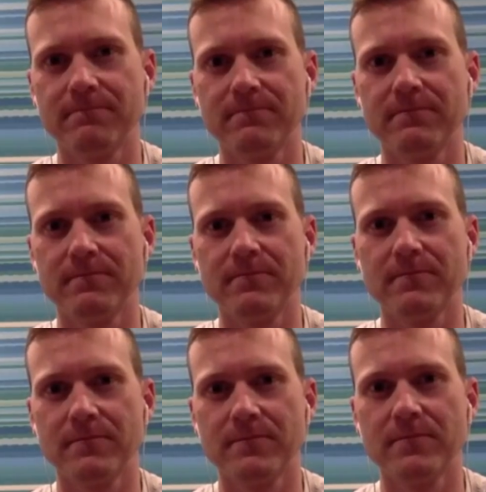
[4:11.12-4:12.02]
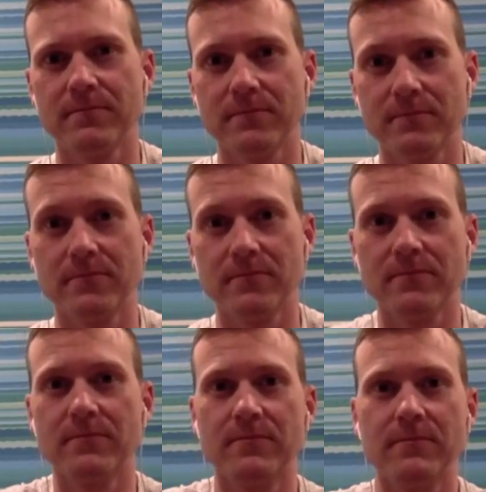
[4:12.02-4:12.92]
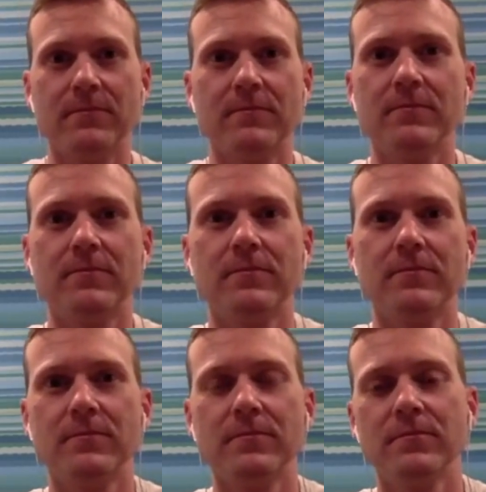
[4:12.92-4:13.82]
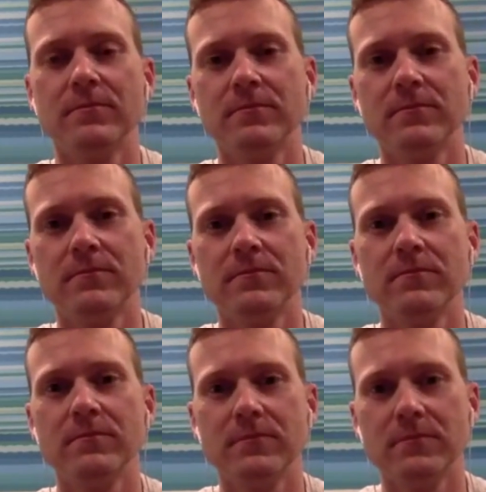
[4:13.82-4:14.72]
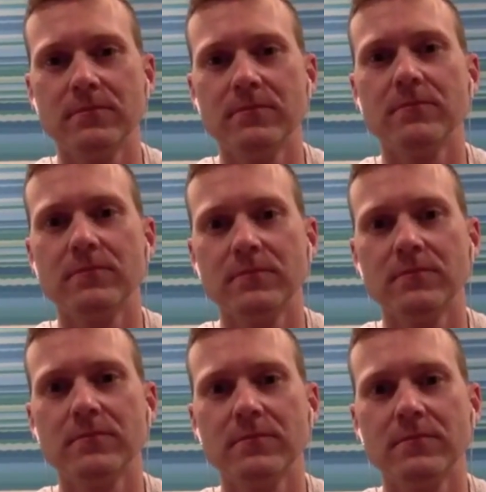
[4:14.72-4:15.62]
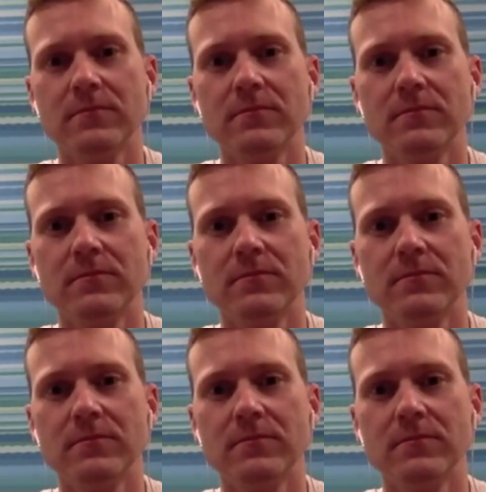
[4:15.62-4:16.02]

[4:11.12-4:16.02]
(silent)